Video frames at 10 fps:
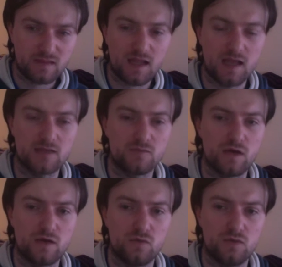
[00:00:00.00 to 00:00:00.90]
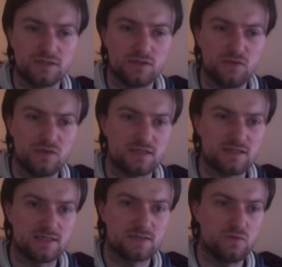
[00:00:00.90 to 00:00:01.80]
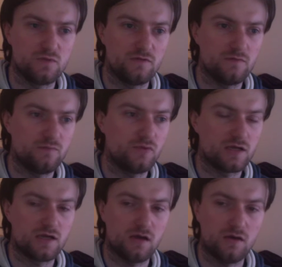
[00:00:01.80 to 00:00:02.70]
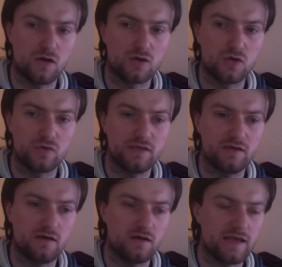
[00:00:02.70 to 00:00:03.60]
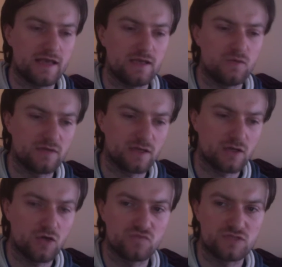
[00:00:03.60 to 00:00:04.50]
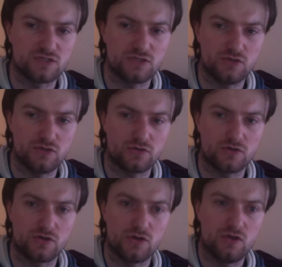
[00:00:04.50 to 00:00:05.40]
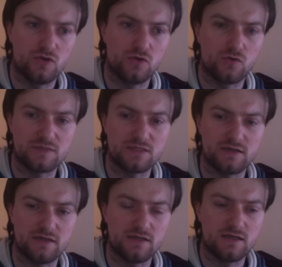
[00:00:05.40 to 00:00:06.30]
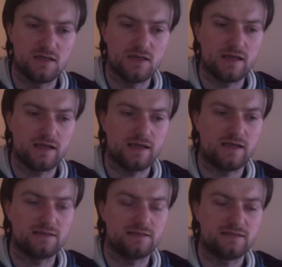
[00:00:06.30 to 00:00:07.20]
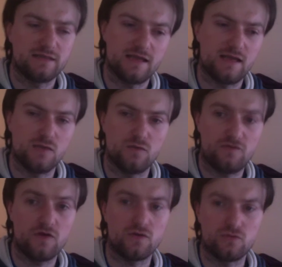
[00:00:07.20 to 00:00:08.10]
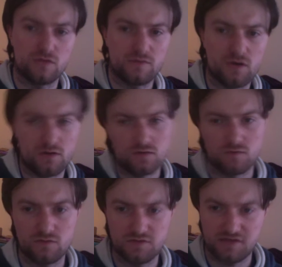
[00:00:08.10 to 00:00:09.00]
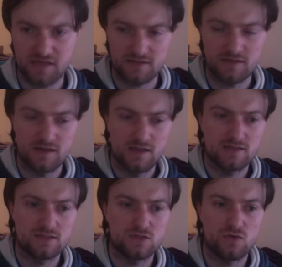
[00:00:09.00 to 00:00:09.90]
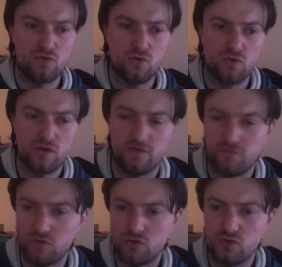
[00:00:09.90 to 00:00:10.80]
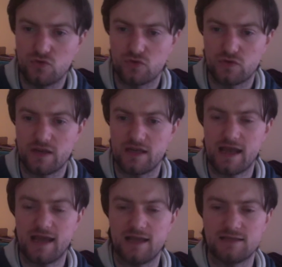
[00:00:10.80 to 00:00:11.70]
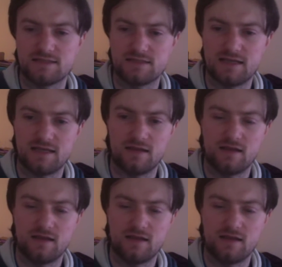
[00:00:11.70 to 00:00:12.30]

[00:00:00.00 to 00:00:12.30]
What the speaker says: And what it will do is this will put a cookie on anyone that comes to your website, and it will follow them all around the net. So if you create ads then